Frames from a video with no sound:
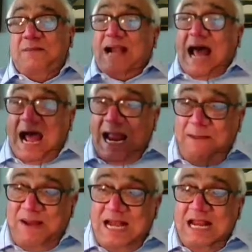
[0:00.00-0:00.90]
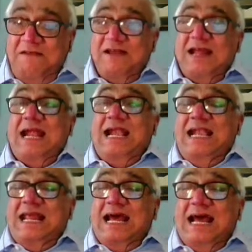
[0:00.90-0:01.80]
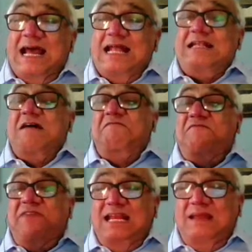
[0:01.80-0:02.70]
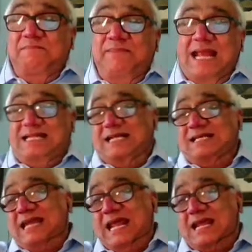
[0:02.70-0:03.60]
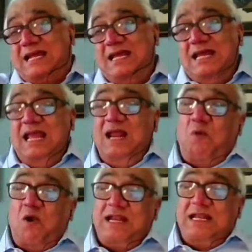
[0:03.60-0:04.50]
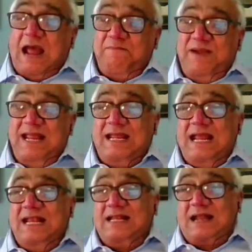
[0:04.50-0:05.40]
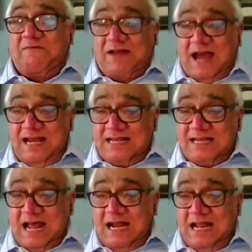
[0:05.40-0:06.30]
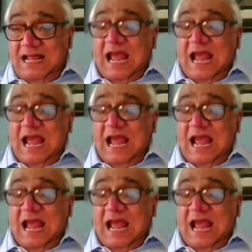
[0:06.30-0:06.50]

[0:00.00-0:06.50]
but I believe India has a very major stake in what is happening in Afghanistan,